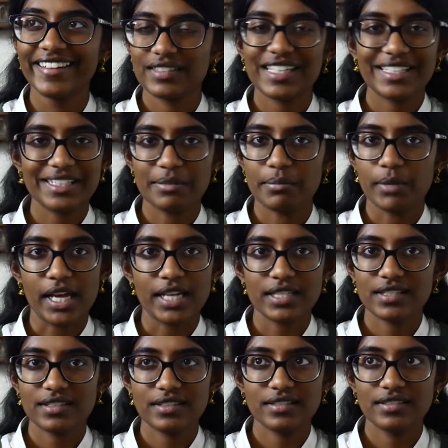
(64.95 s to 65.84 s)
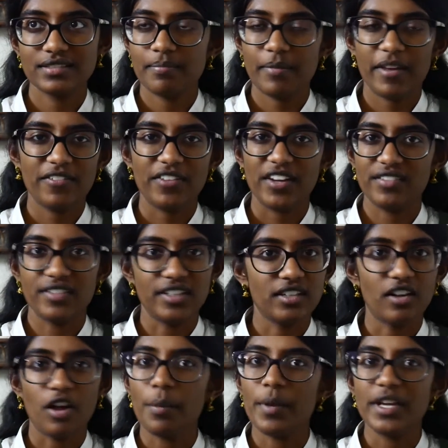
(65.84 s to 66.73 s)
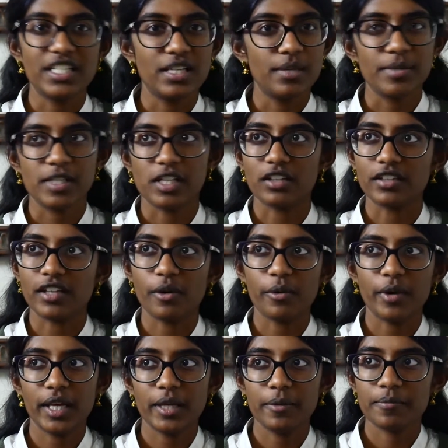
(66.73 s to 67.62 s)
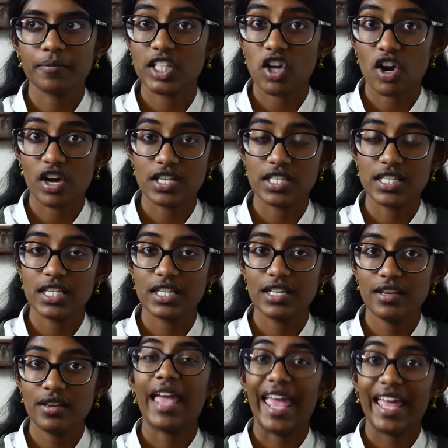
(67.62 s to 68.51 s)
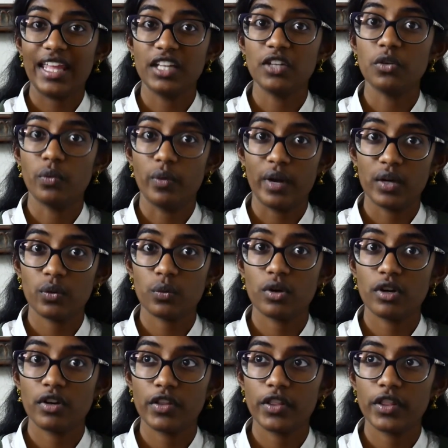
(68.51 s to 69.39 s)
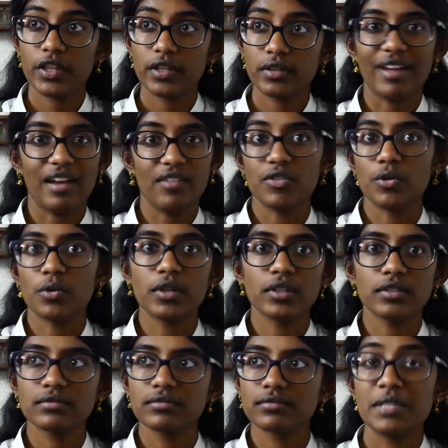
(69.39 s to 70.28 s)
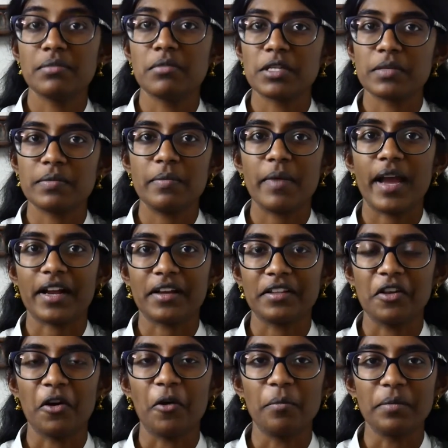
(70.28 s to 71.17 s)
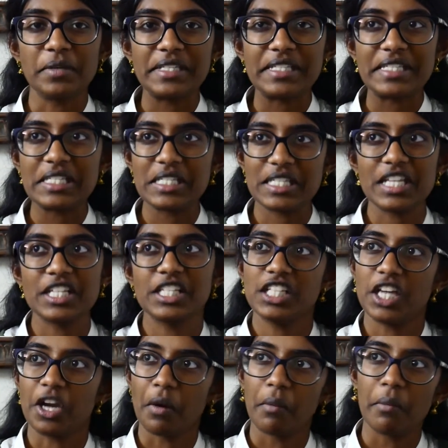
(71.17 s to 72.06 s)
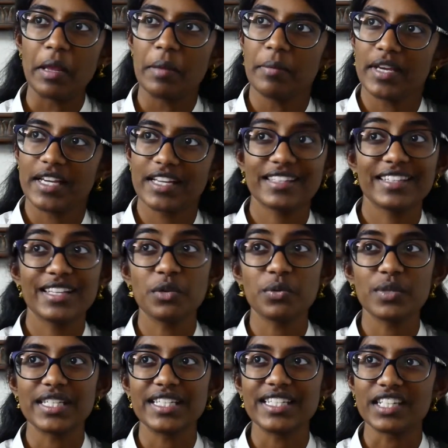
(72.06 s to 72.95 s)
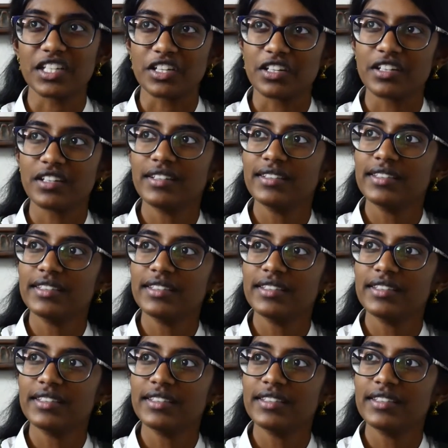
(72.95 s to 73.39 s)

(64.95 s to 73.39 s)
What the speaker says: That is the best. My favorite. All my ships start that way. Darcy, Anne and Wentworth, everyone. He must be back on the opiates, says Jeremy, because he was into her.